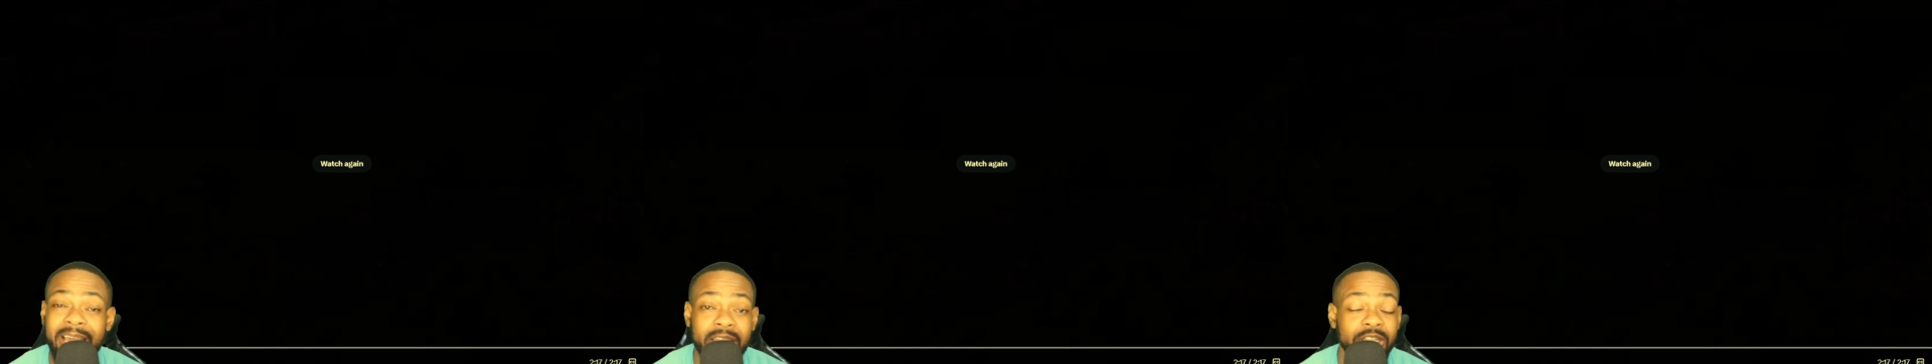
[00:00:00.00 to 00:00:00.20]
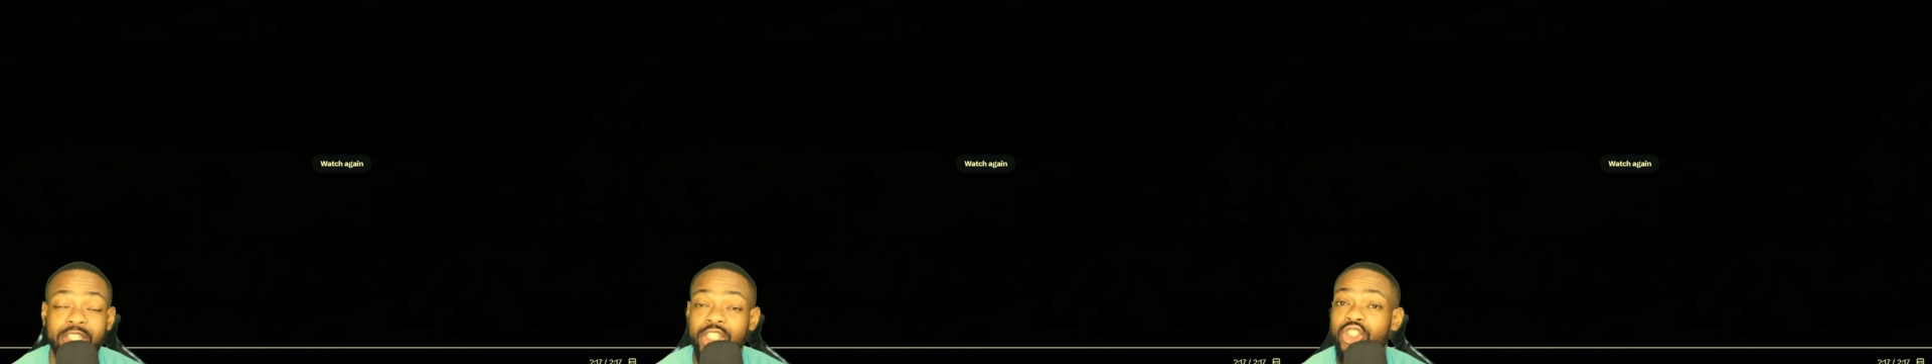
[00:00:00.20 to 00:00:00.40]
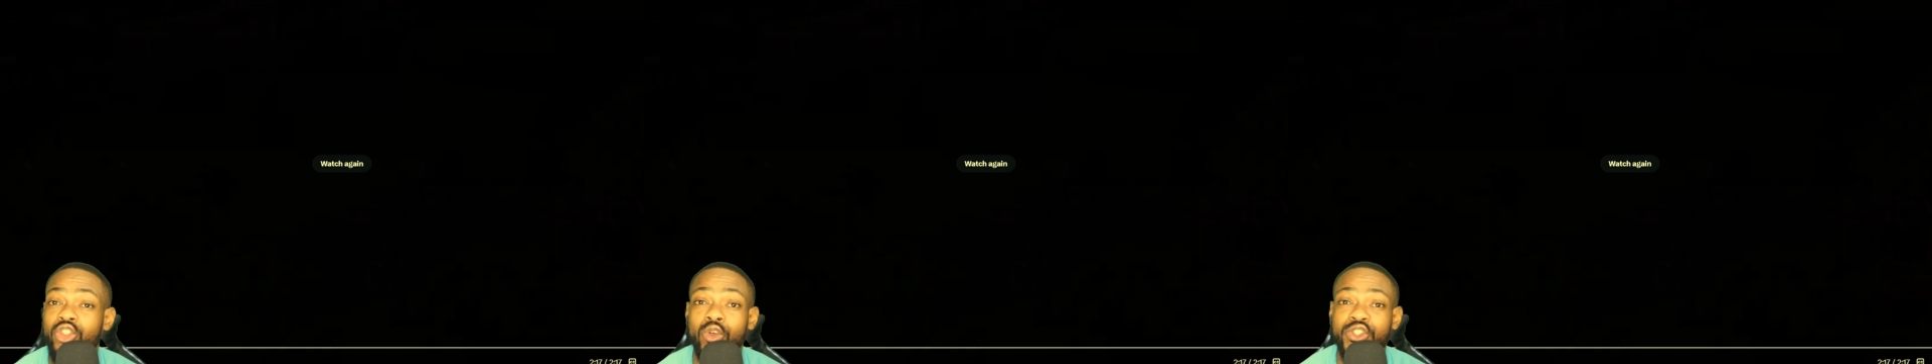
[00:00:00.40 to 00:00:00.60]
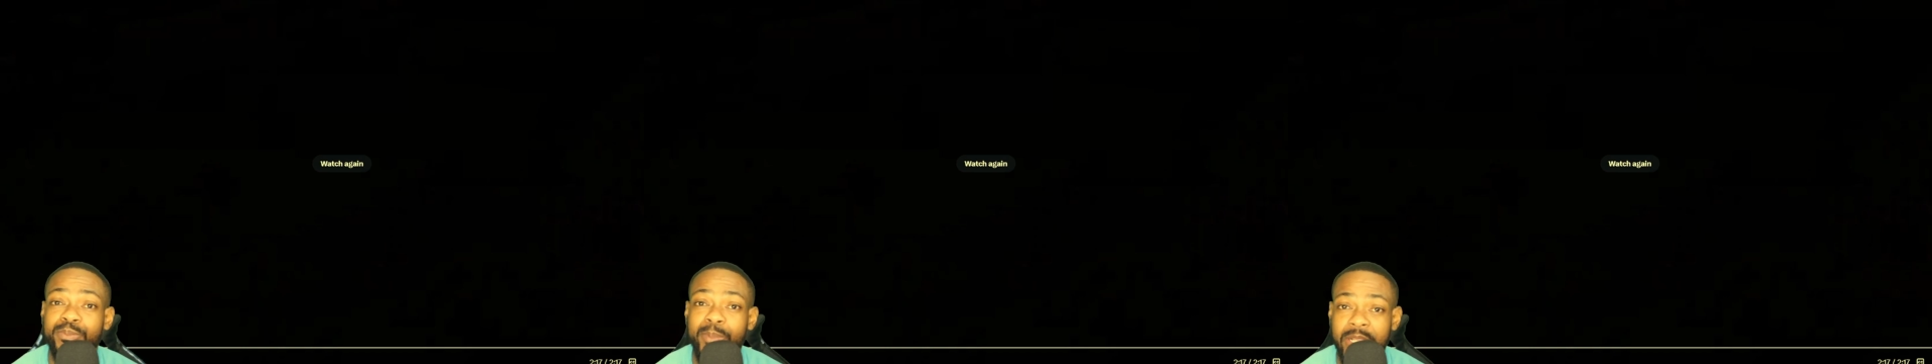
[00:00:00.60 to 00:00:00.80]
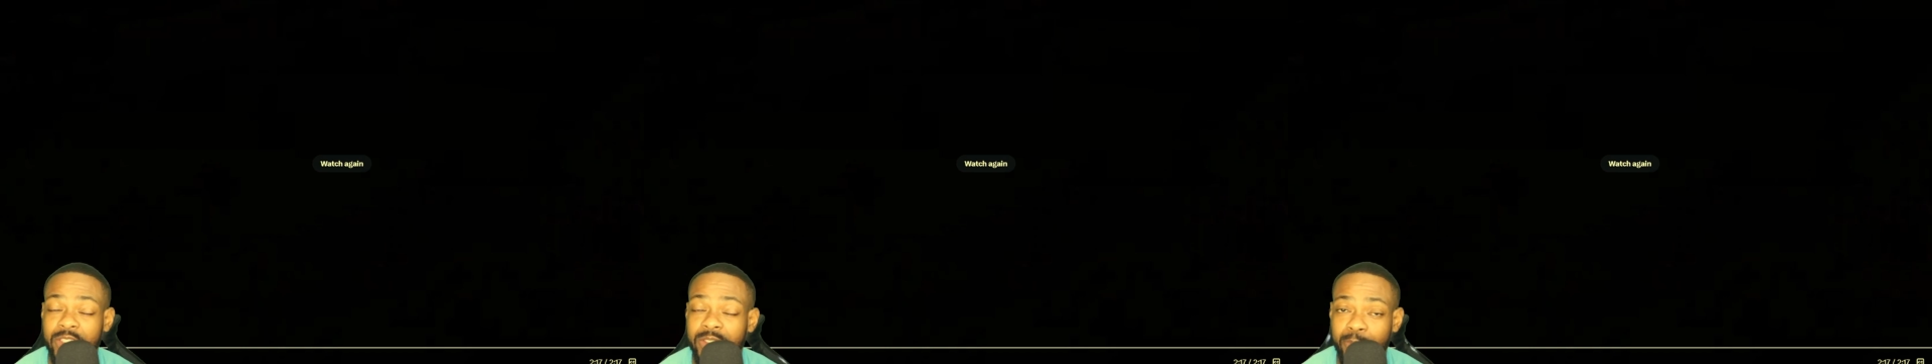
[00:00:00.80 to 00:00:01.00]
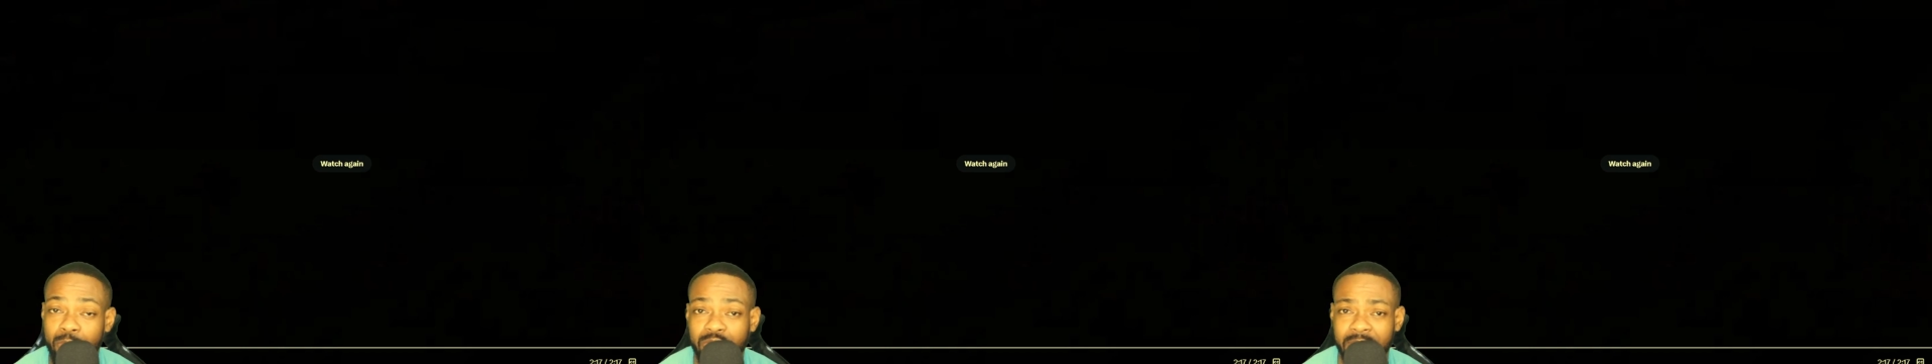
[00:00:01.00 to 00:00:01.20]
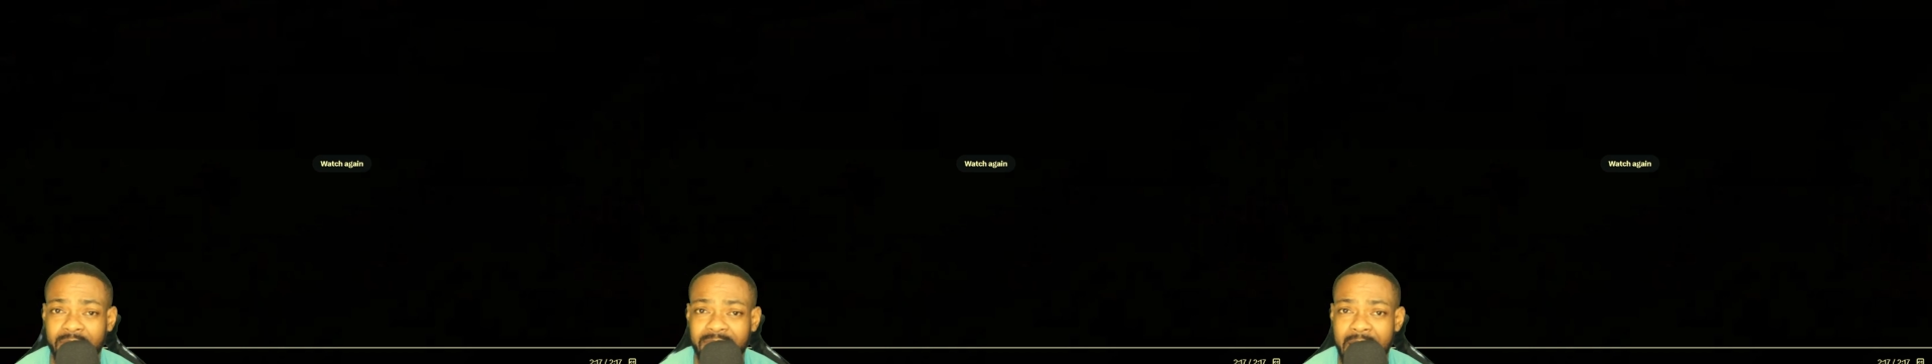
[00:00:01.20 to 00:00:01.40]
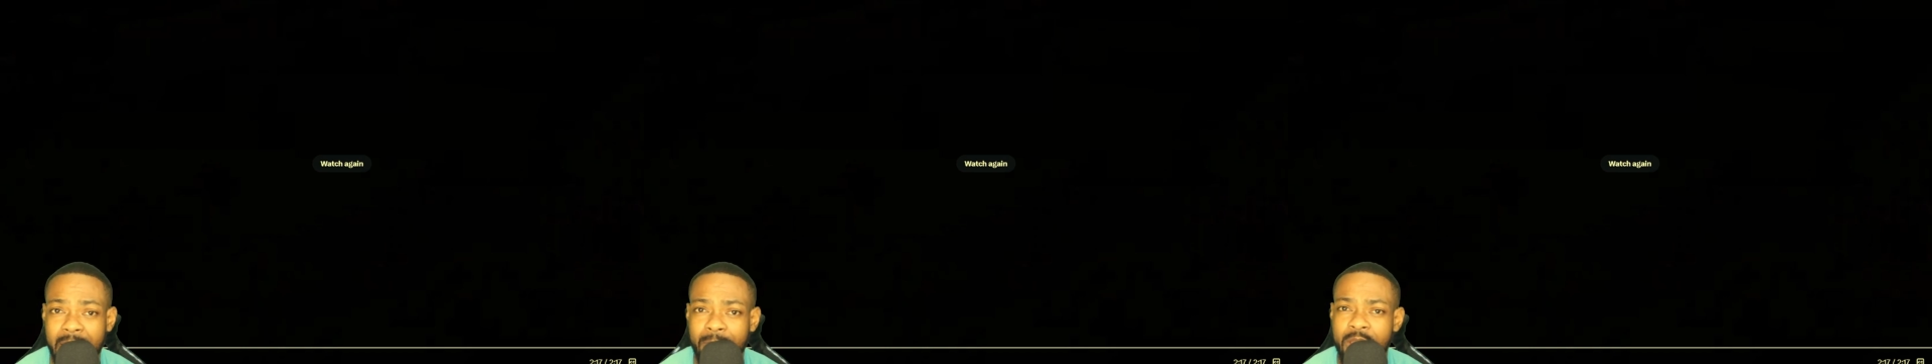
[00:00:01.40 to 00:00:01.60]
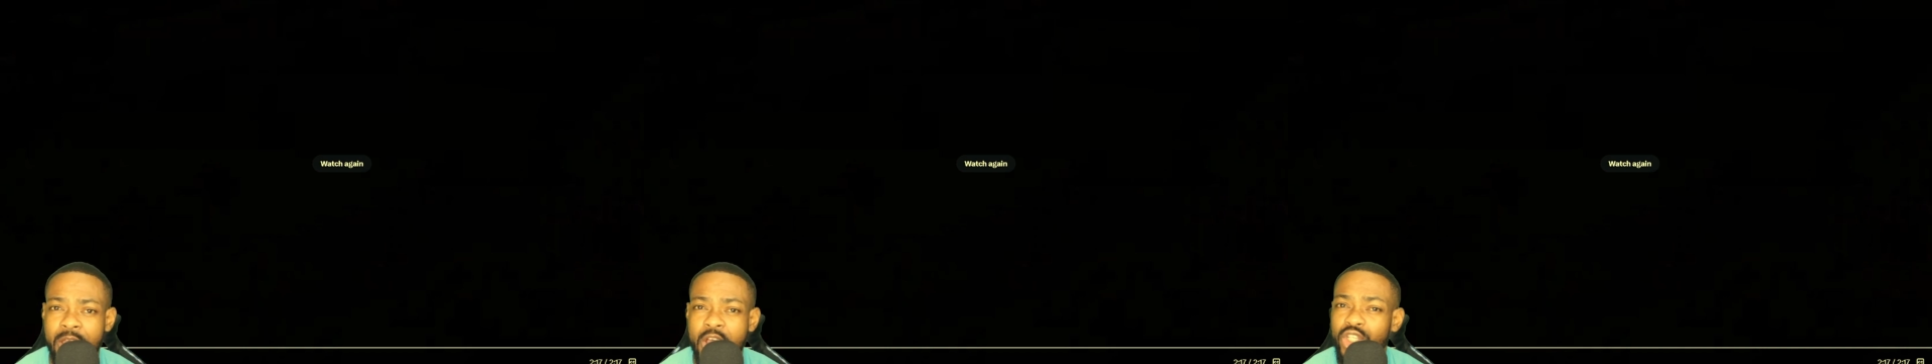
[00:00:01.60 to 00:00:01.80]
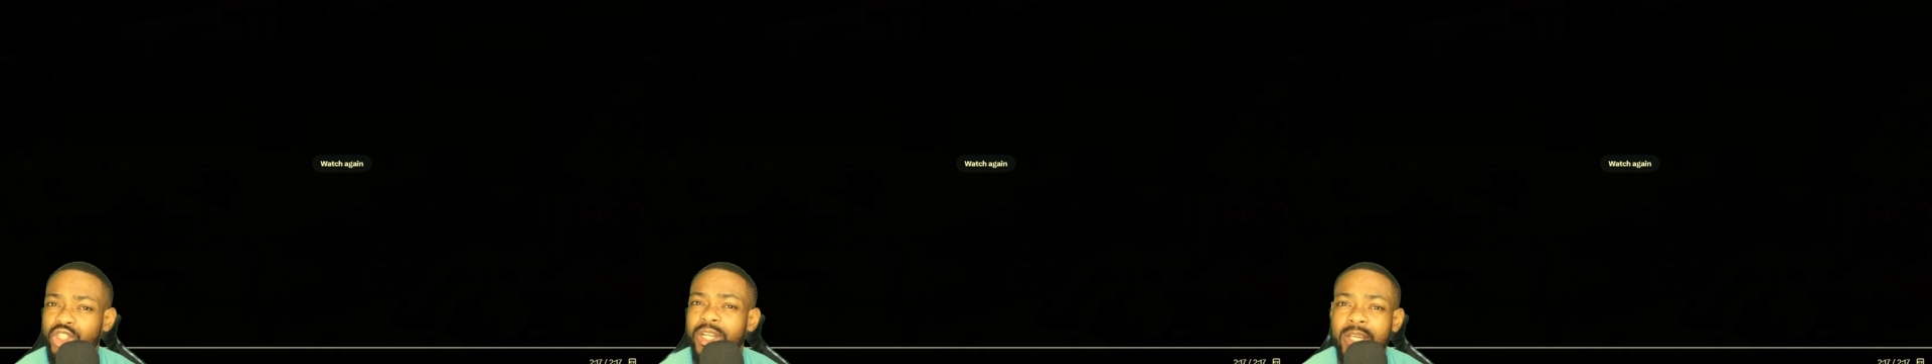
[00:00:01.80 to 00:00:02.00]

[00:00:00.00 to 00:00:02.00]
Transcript: His energy so spent most of the time,